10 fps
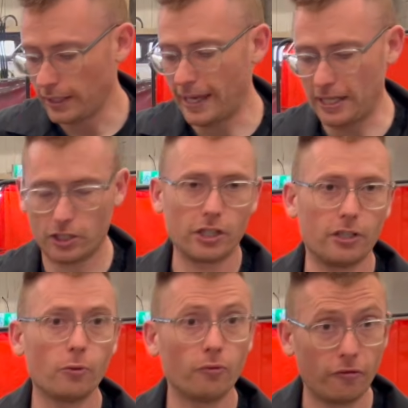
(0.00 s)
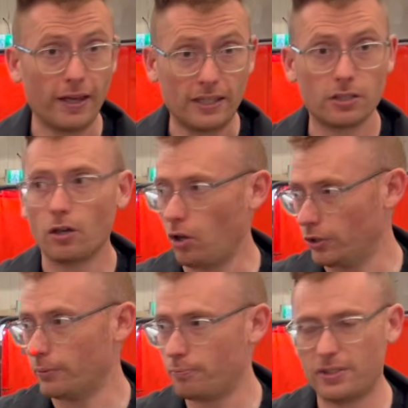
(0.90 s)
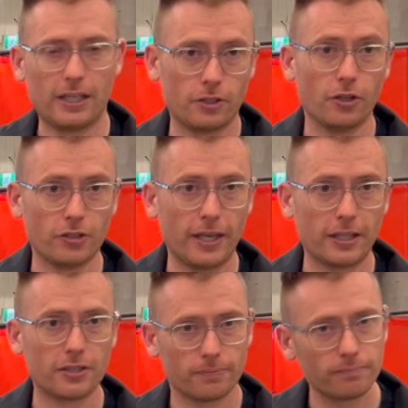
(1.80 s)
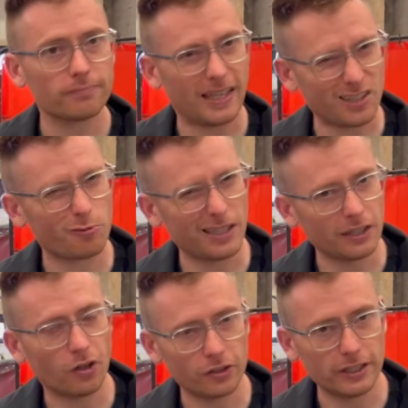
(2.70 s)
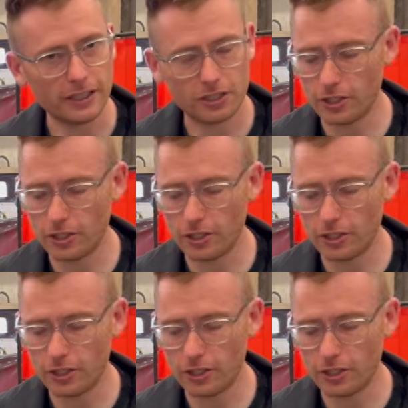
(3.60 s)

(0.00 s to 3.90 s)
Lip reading: it's going to fit on a 606. That's really all you need to